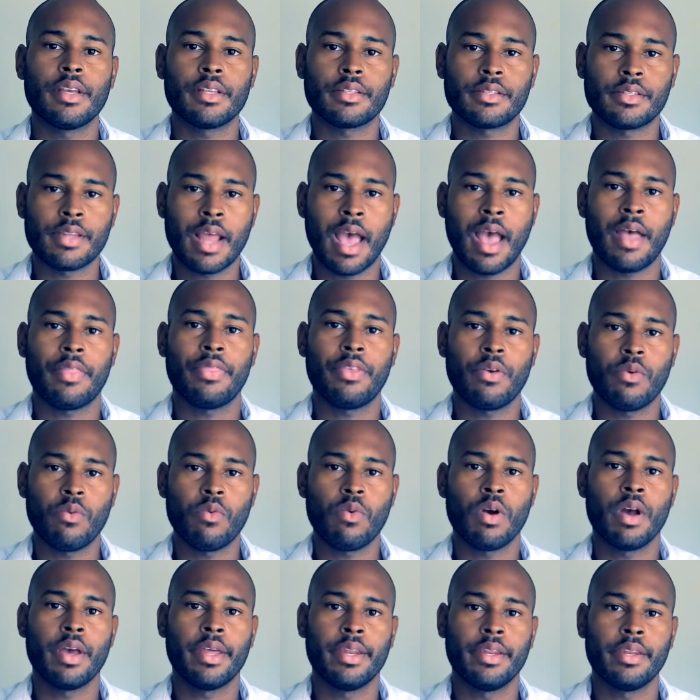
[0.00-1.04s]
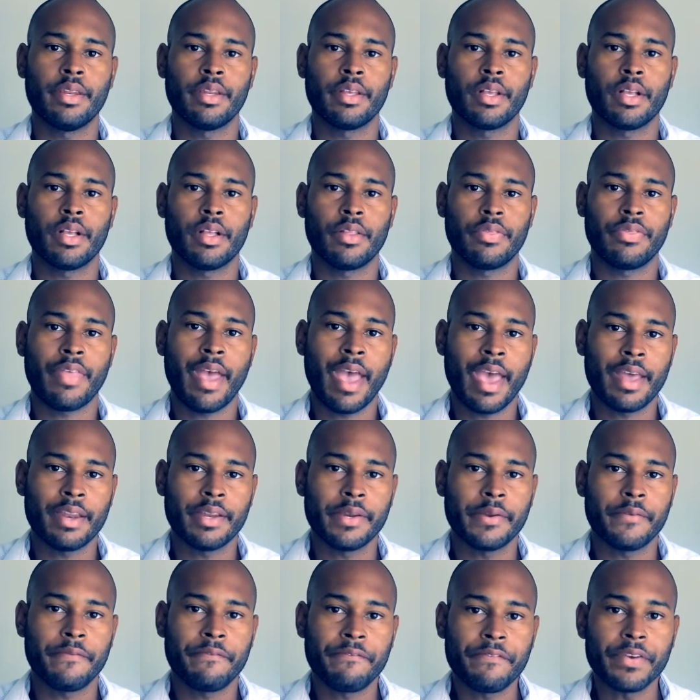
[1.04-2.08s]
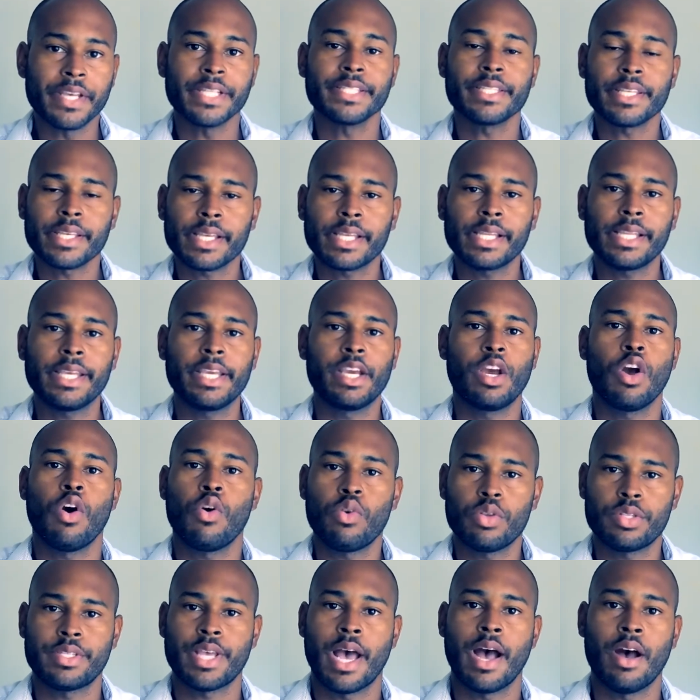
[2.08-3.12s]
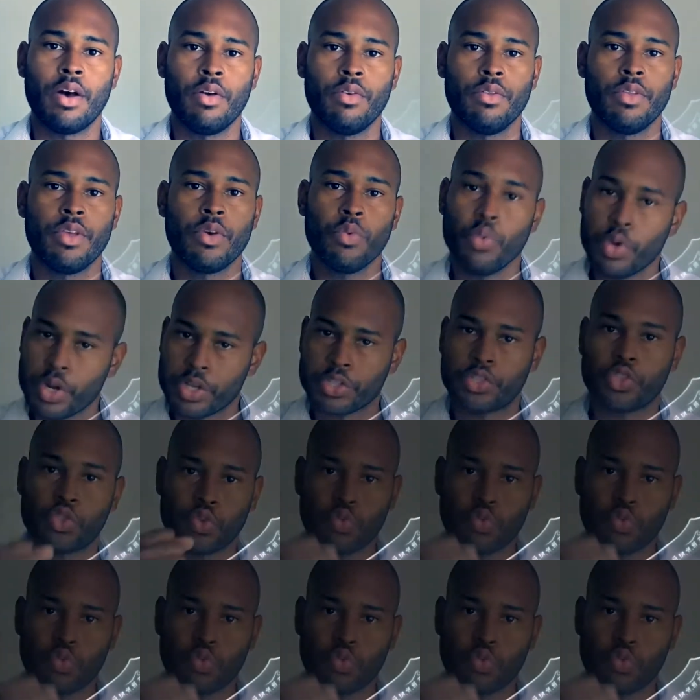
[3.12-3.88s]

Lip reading: is not the one that physically goes out with a